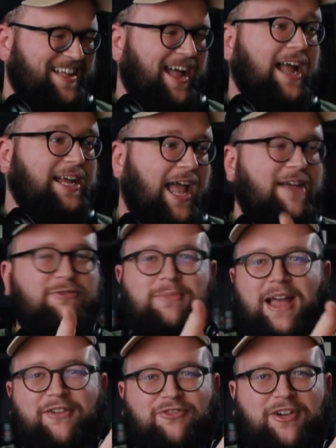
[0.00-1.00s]
I gave him
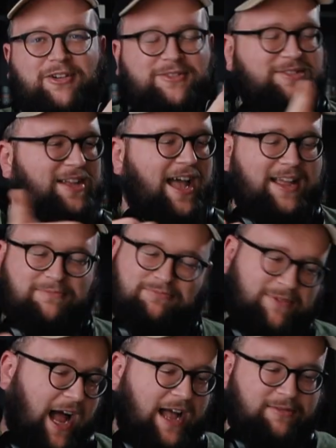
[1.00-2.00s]
headphones.
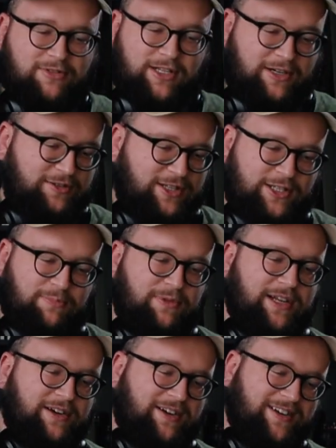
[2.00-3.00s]
Here's the
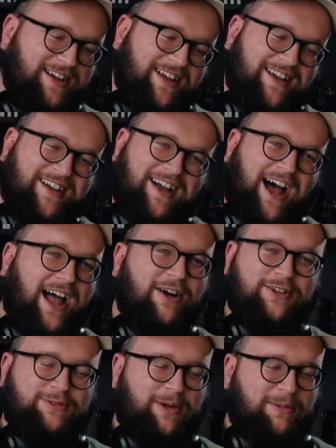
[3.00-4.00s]
splitter. I hooked him